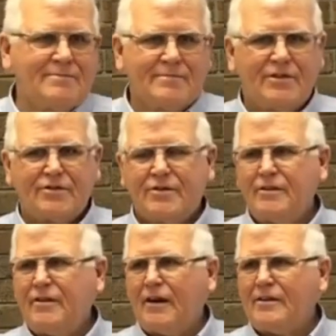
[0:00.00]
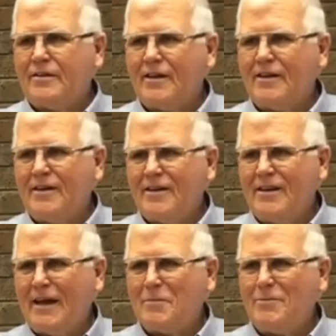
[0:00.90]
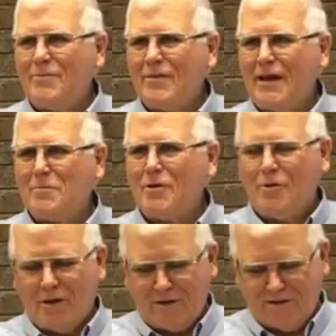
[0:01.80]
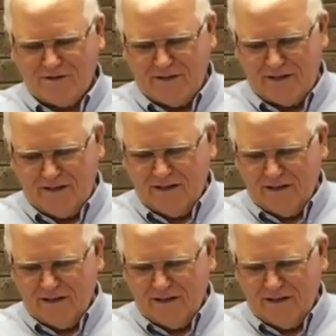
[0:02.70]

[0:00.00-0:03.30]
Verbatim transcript: Just a thought that came came across that